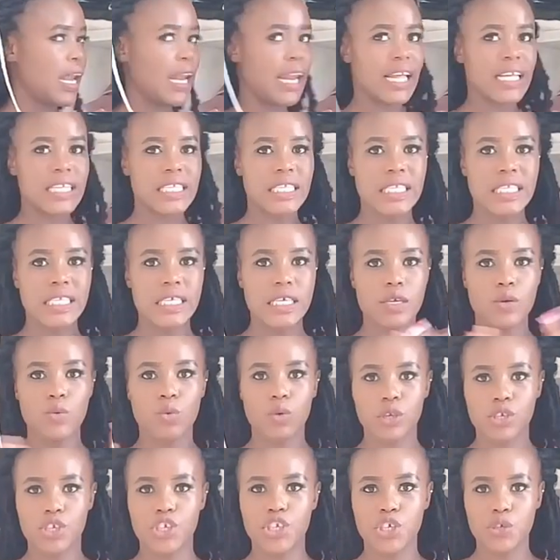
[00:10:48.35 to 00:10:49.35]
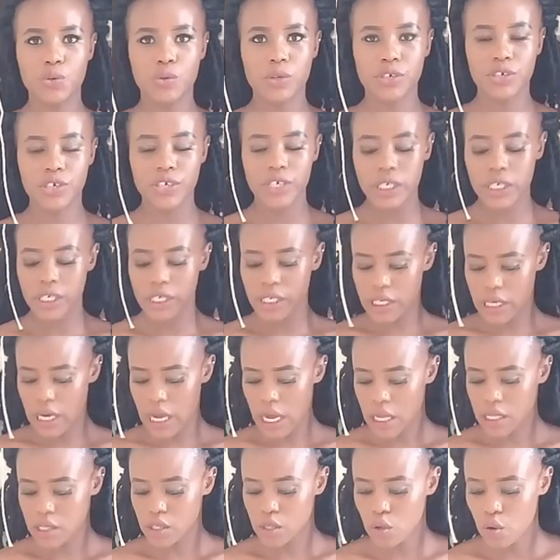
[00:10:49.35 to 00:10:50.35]
Let's see what jewelry she
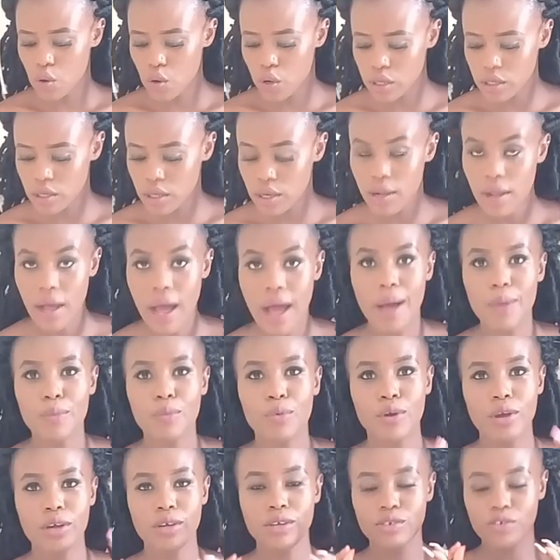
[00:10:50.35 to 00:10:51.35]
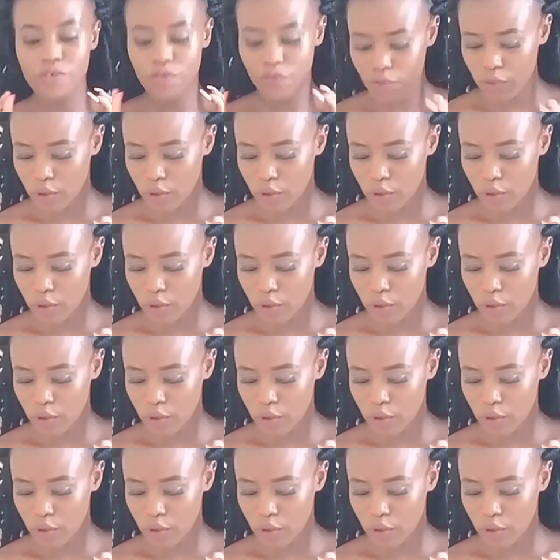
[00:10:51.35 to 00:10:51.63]
has on. I'm going to